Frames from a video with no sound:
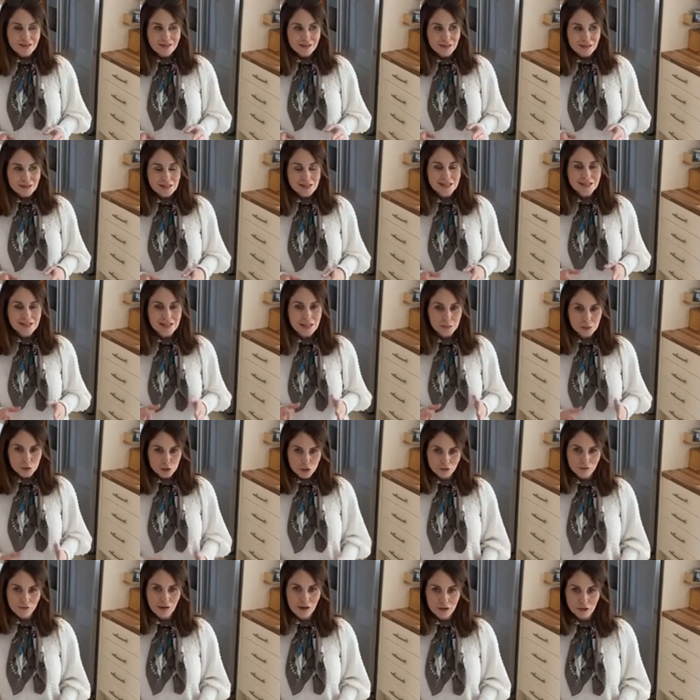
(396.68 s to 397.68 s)
Now that's
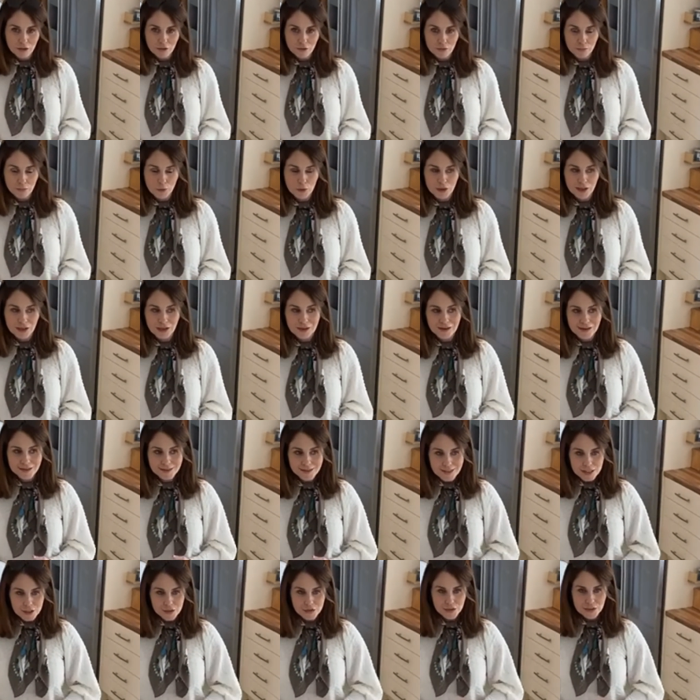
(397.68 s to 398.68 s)
exceptional value for money,
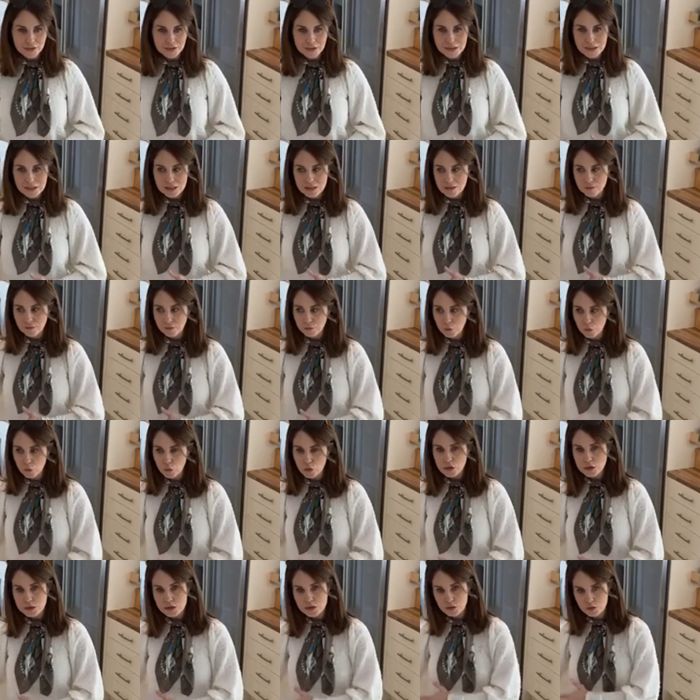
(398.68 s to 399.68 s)
considering this is a
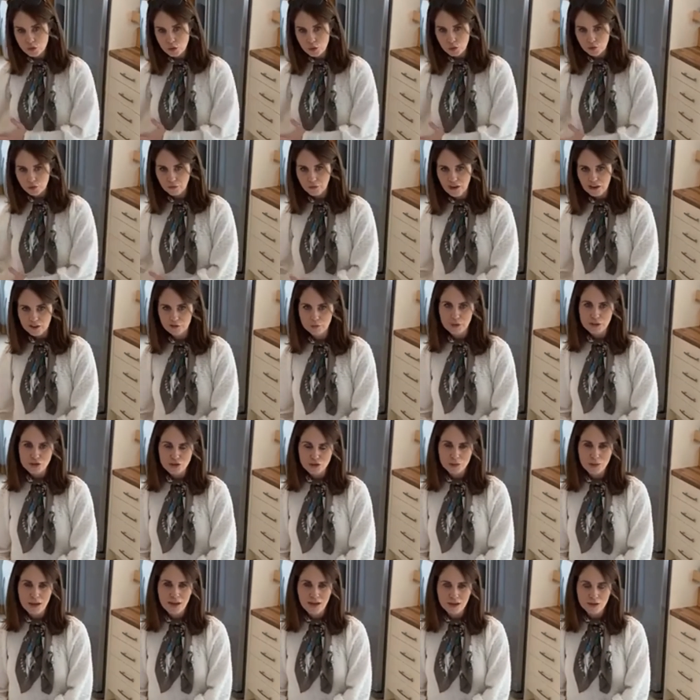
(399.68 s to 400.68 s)
4/5
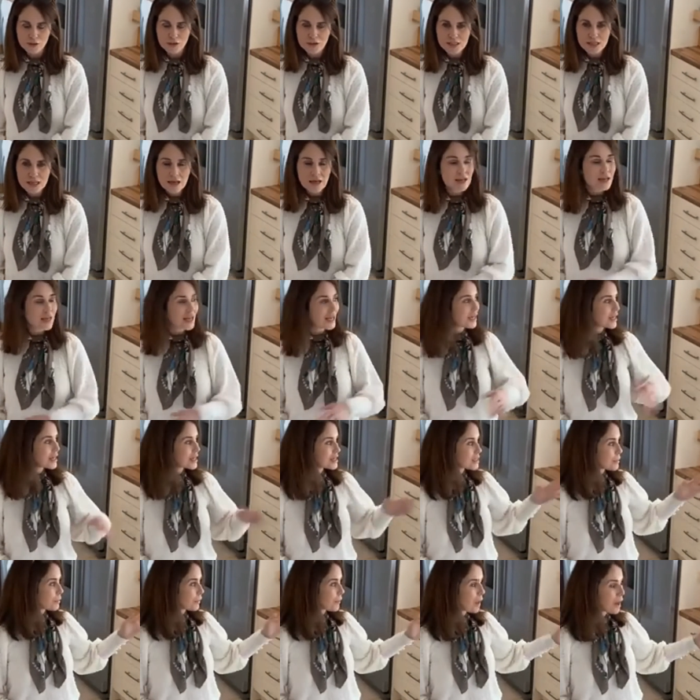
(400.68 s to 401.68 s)
bedroom house. It
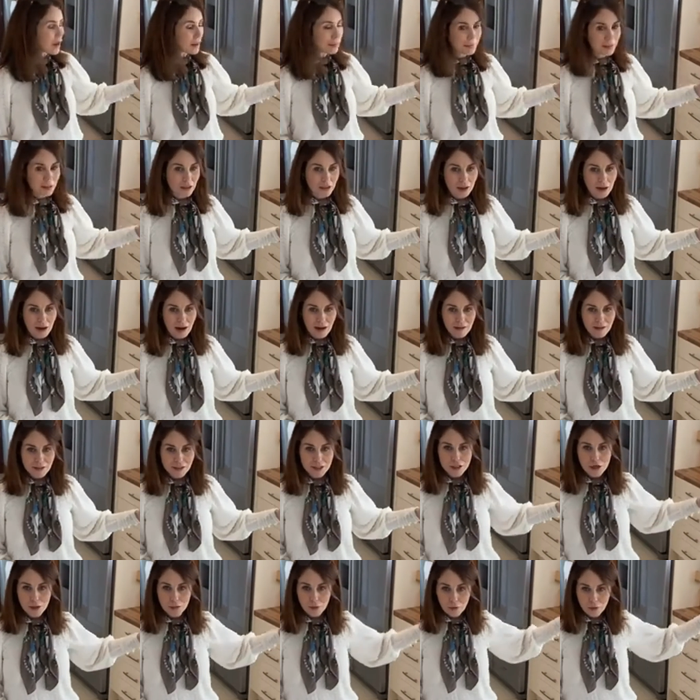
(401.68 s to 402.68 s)
has a block built
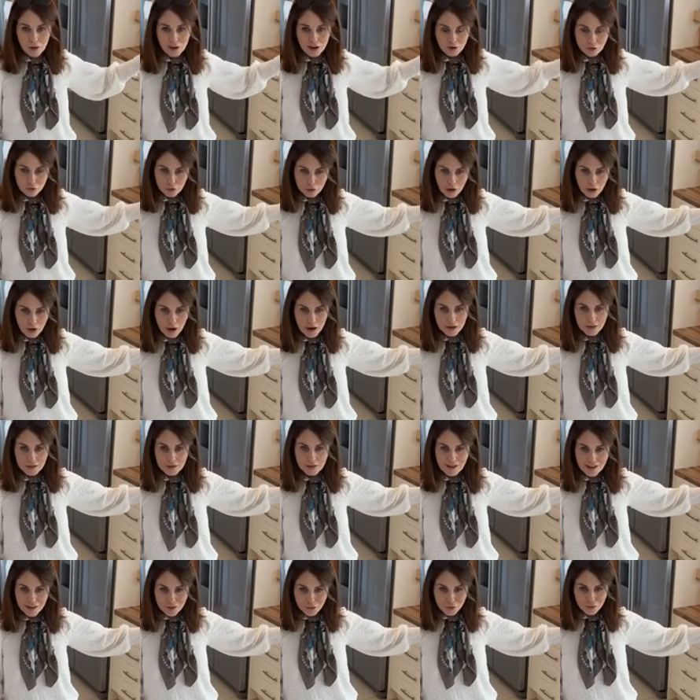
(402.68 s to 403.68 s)
garage, a private garden
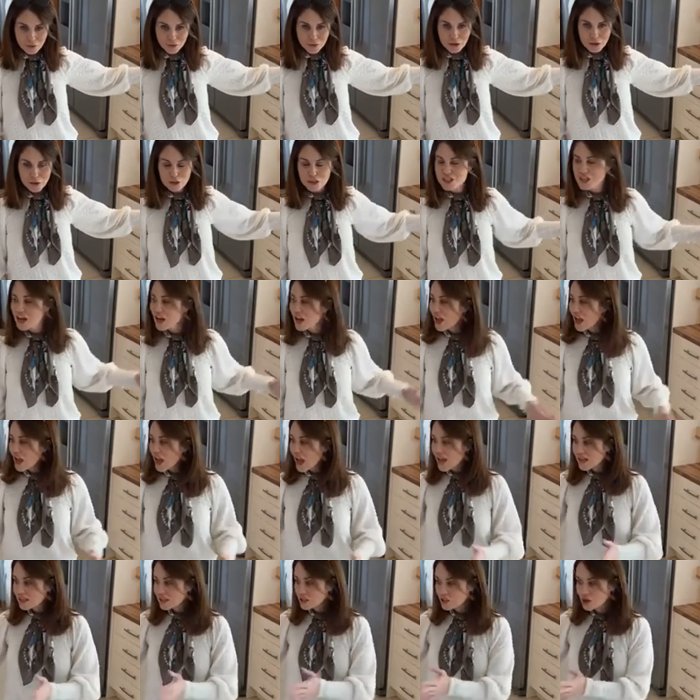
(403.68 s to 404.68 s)
not overlooked,
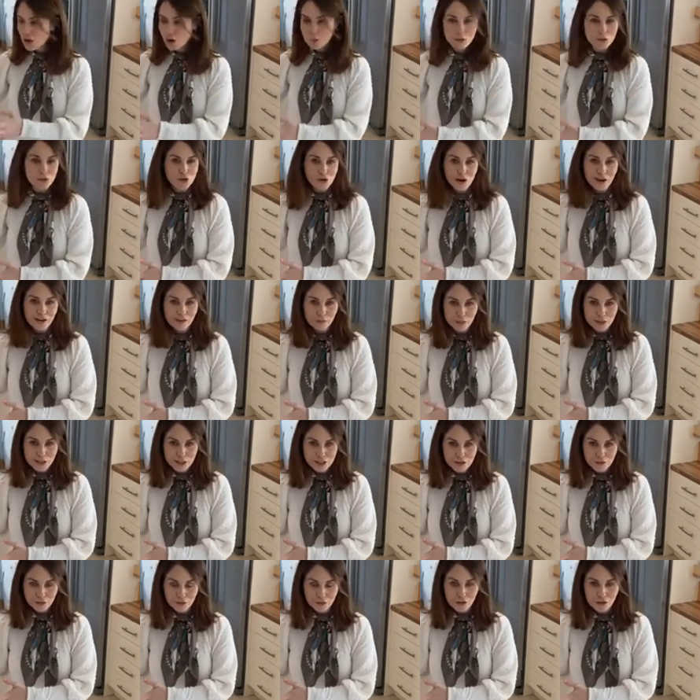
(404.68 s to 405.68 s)
a double driveway
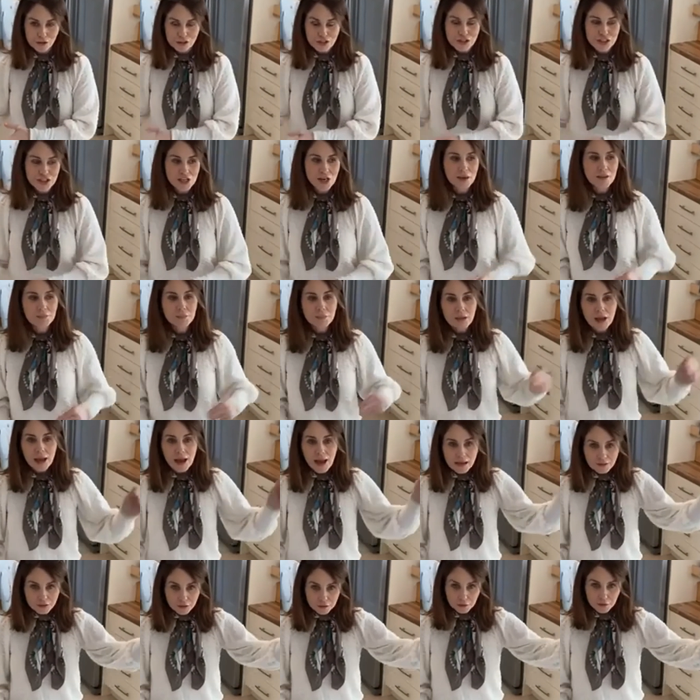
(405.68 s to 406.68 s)
to the front.
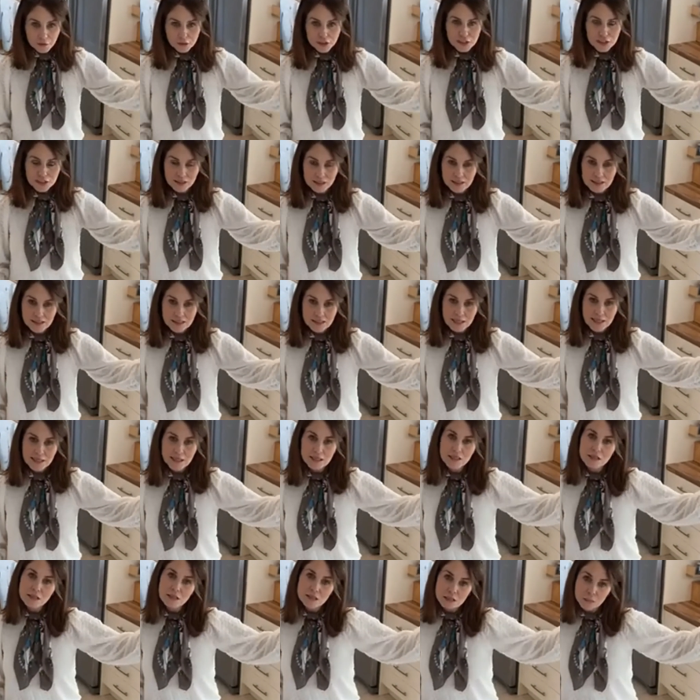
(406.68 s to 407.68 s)
At the front of the
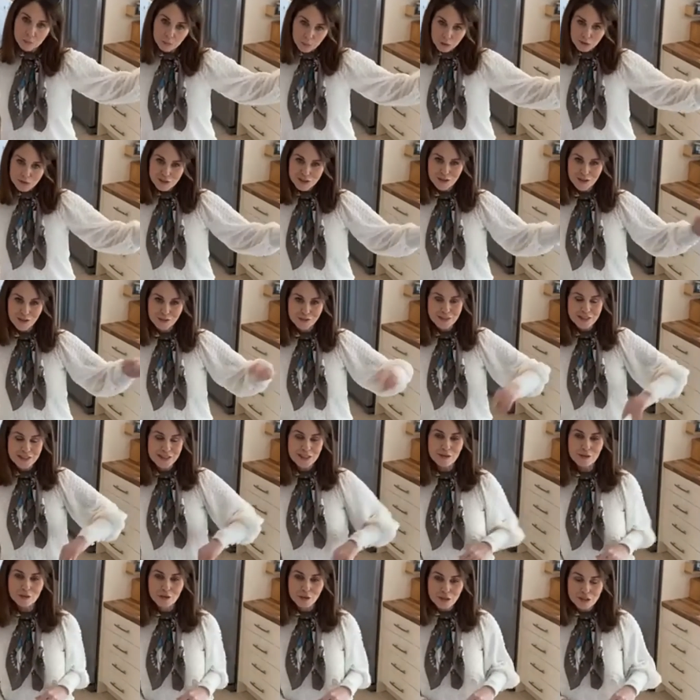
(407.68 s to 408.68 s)
estate, there's a bus service
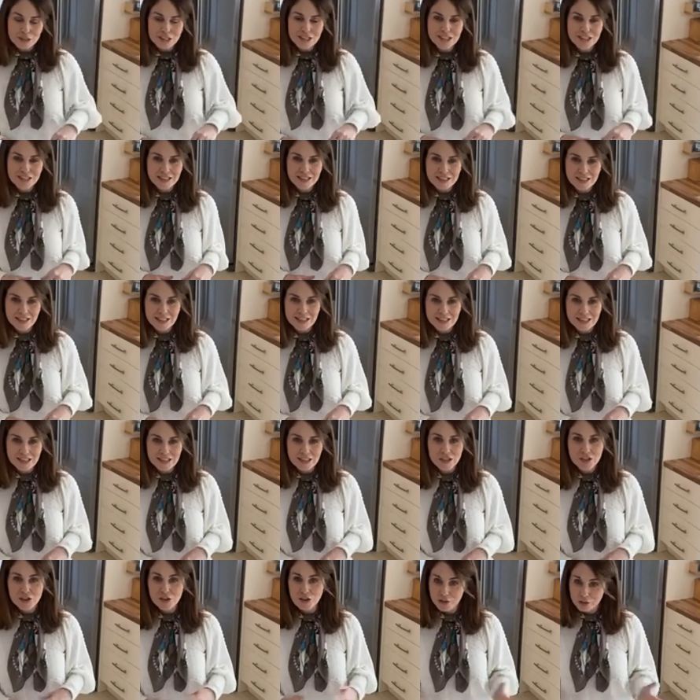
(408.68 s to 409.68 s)
that runs to the city
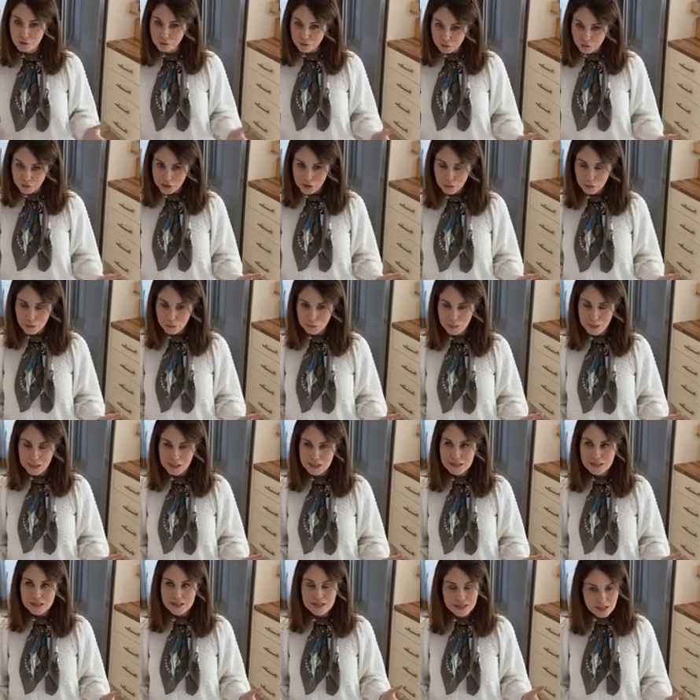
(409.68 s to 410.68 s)
centre on a frequent
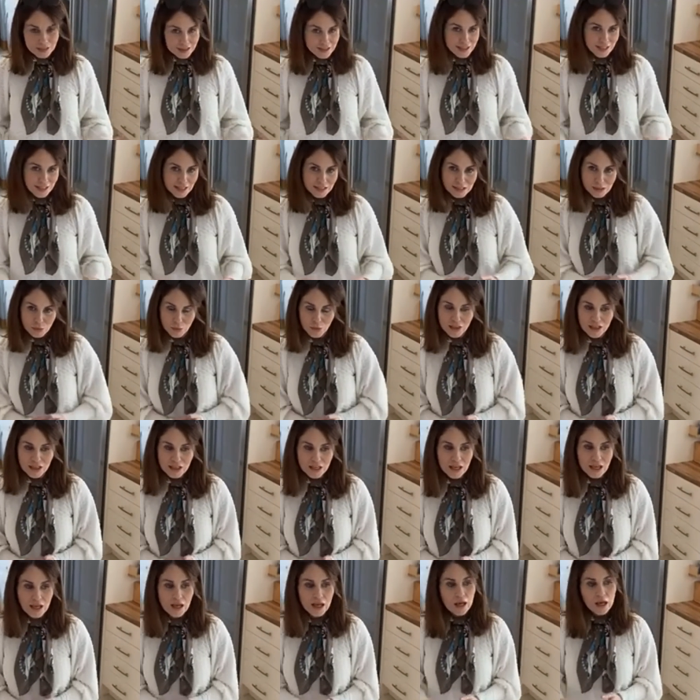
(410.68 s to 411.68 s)
basis, 6 days a
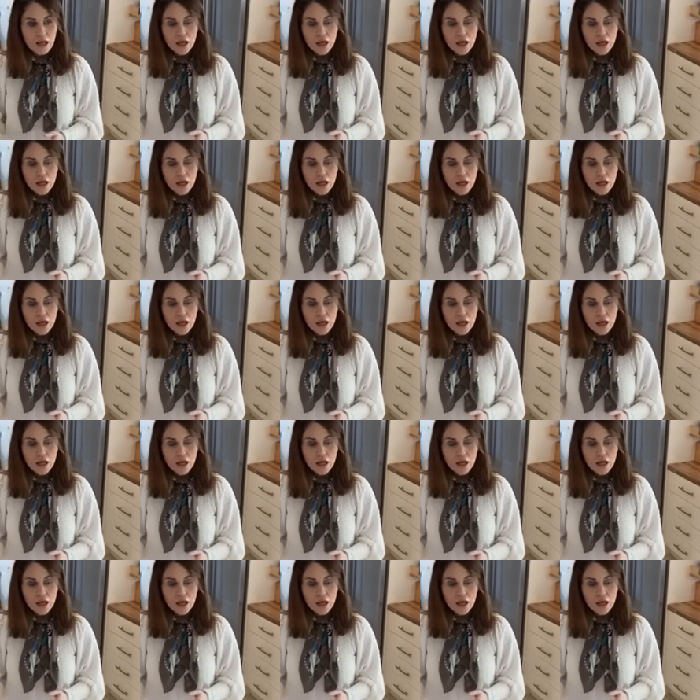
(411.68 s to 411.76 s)
week.